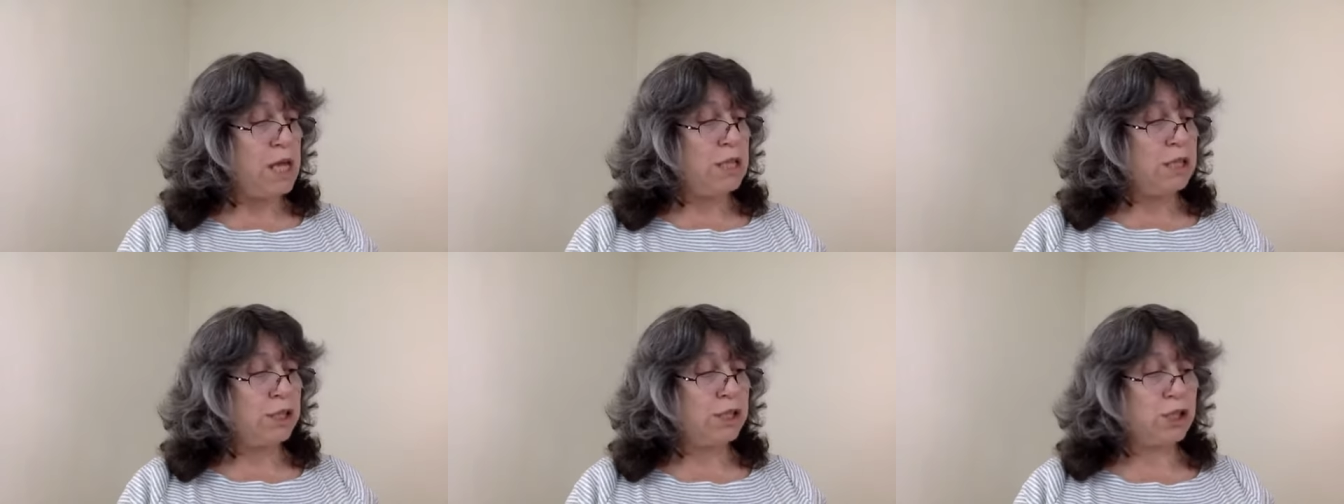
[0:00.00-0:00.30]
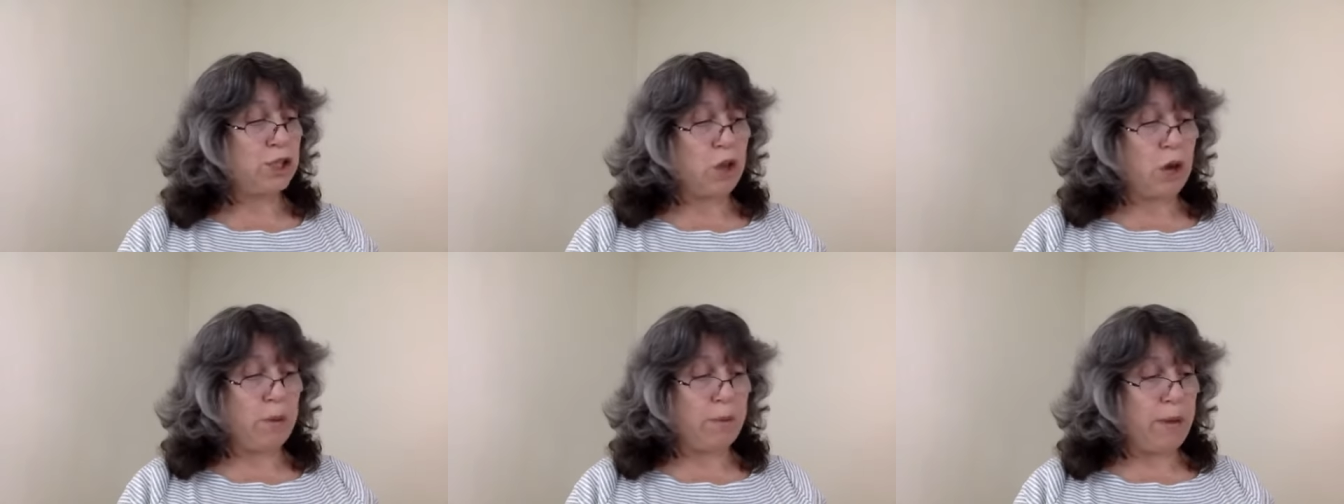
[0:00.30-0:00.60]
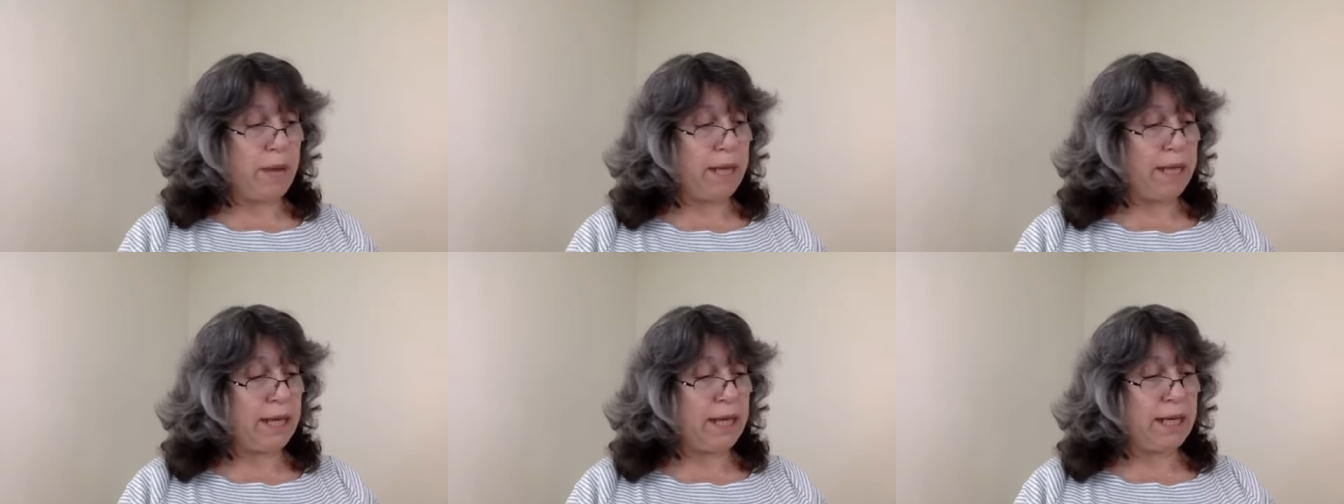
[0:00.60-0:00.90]
Start
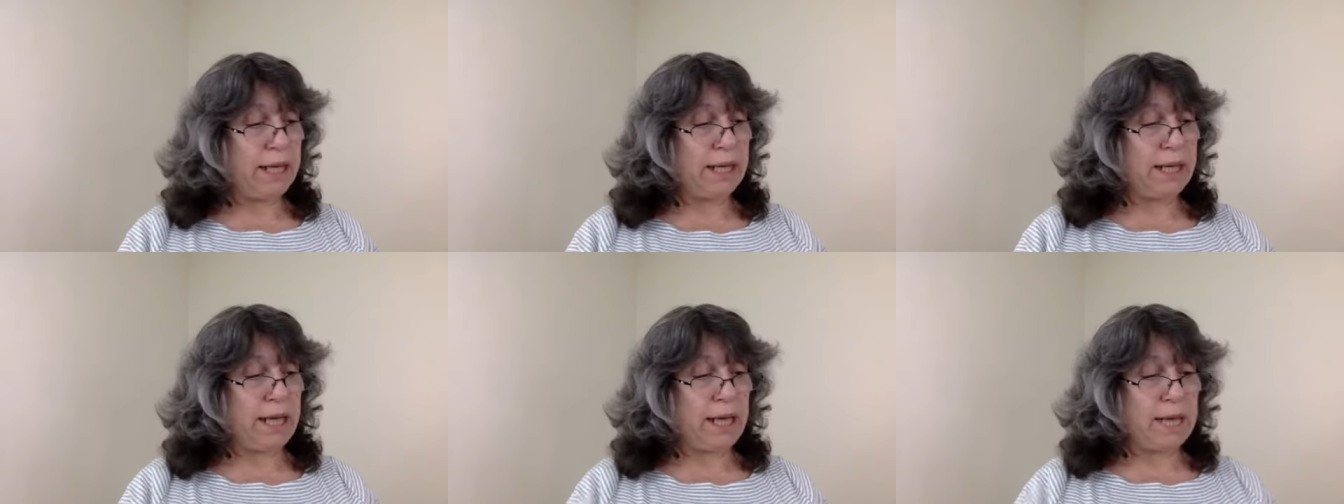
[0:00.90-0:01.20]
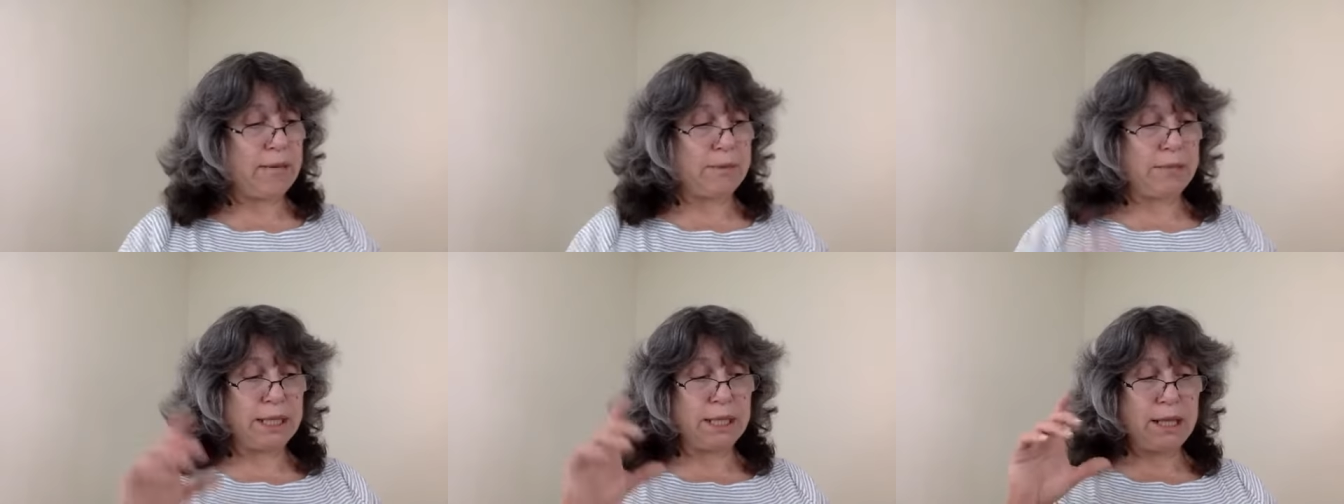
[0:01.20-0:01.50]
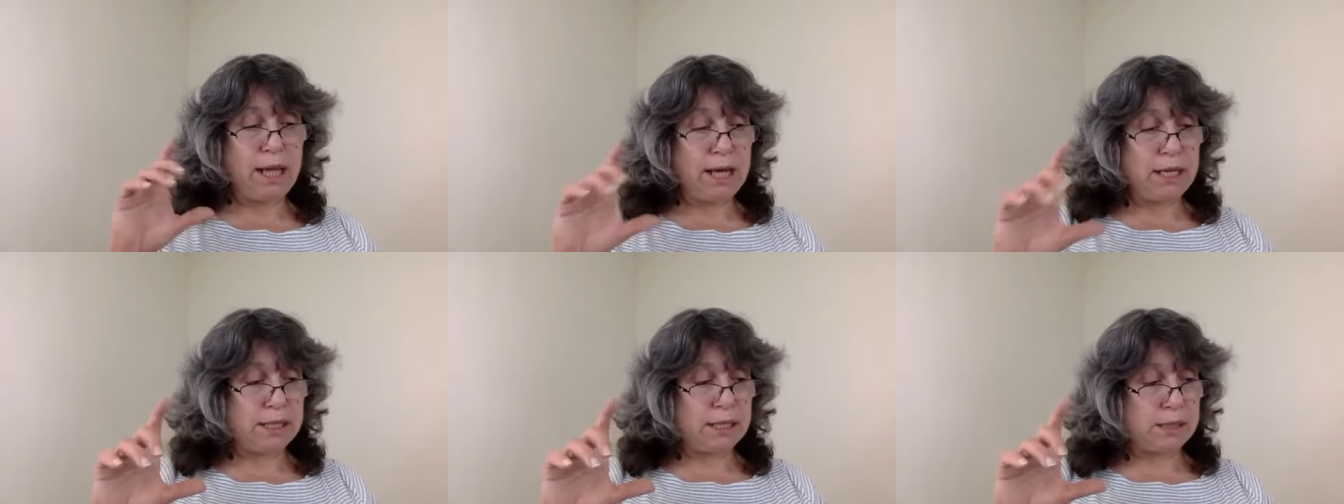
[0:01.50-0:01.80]
by getting an empty
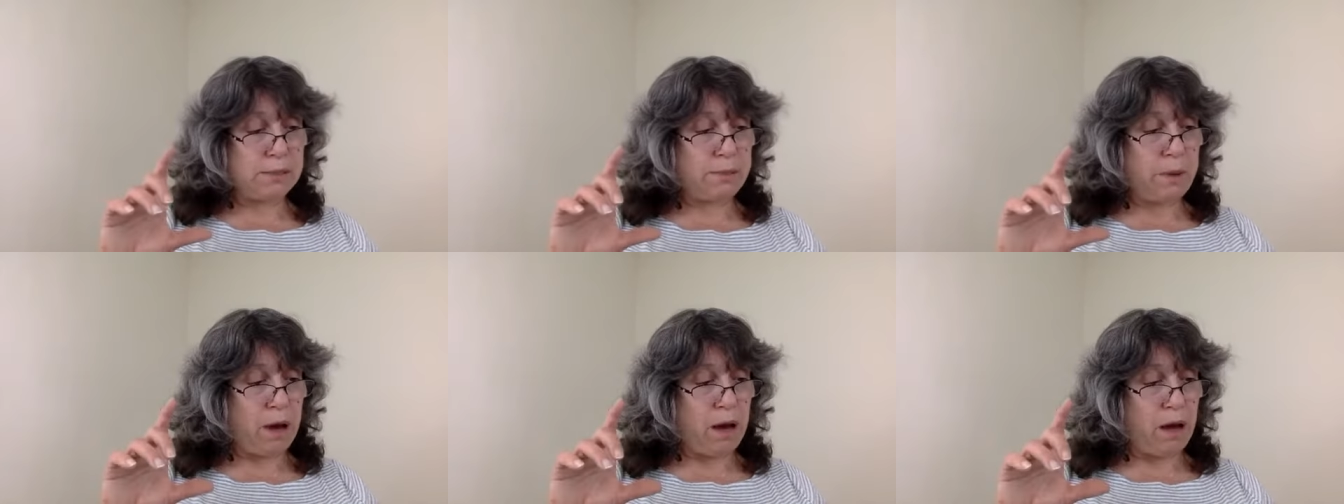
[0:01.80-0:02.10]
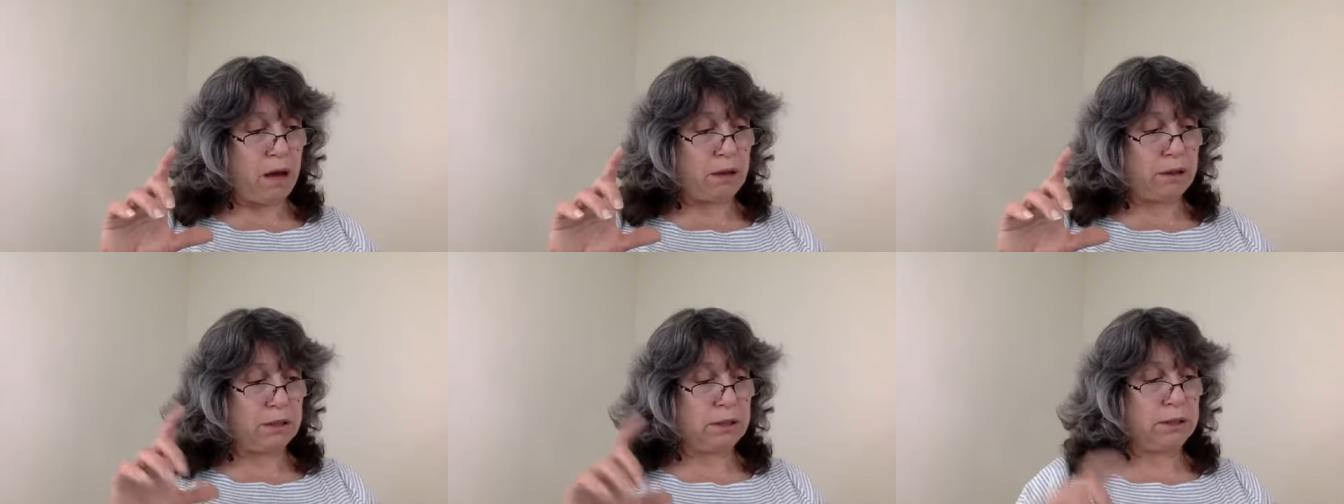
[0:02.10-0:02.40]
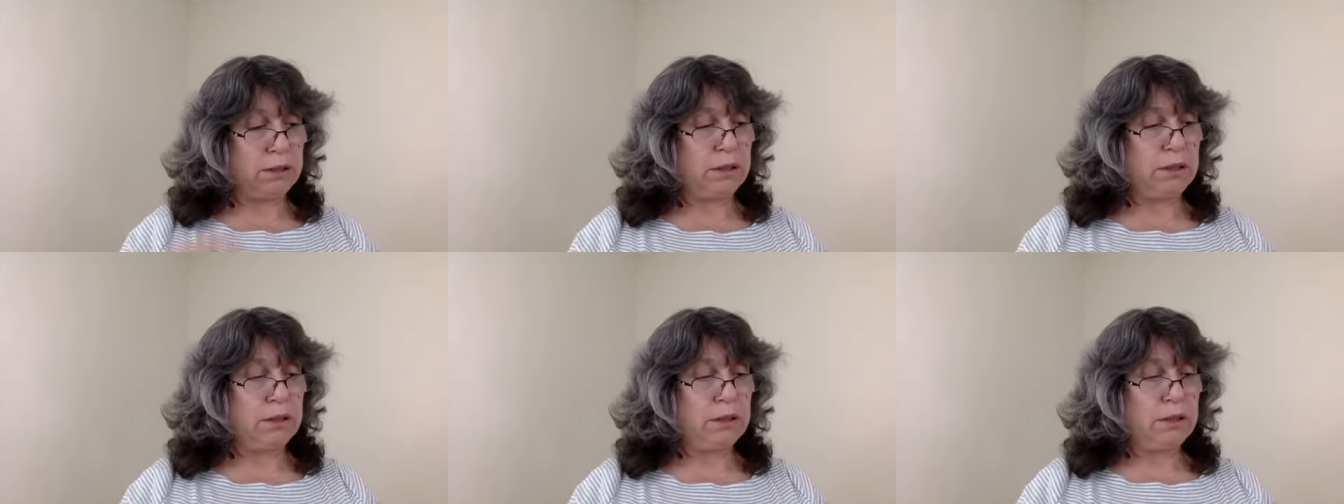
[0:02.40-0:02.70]
glass
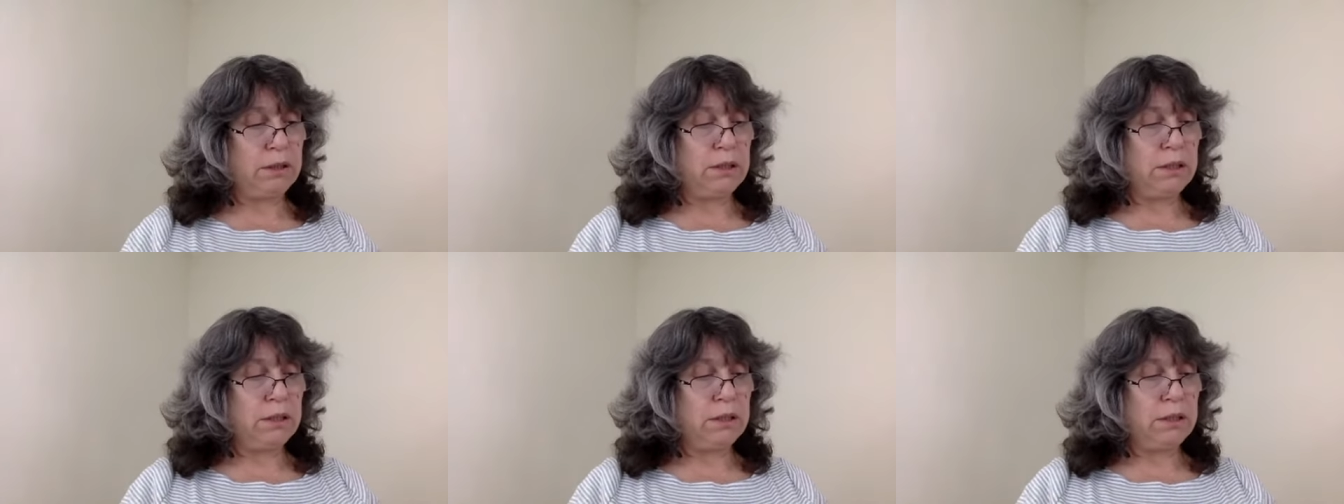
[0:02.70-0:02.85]
bottle,